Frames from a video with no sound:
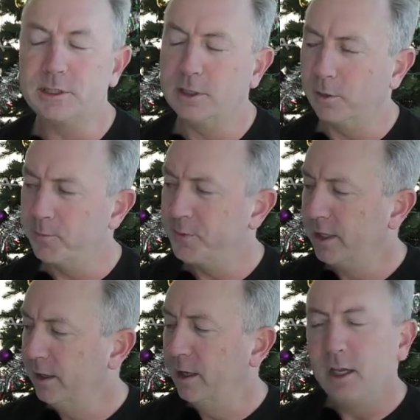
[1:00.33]
So
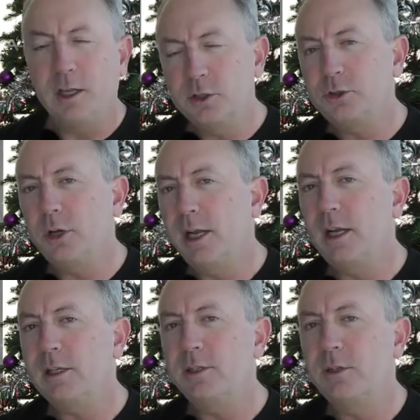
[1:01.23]
gonna try
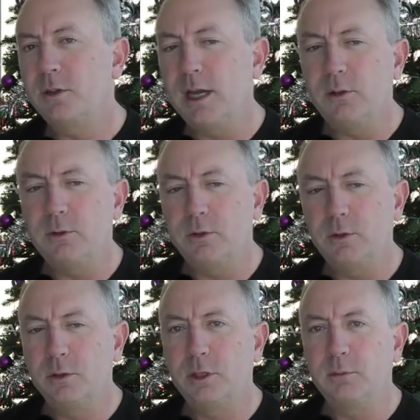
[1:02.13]
not to do that and
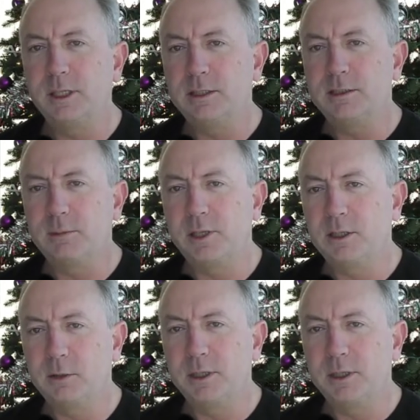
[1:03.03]
do a little bit, something a little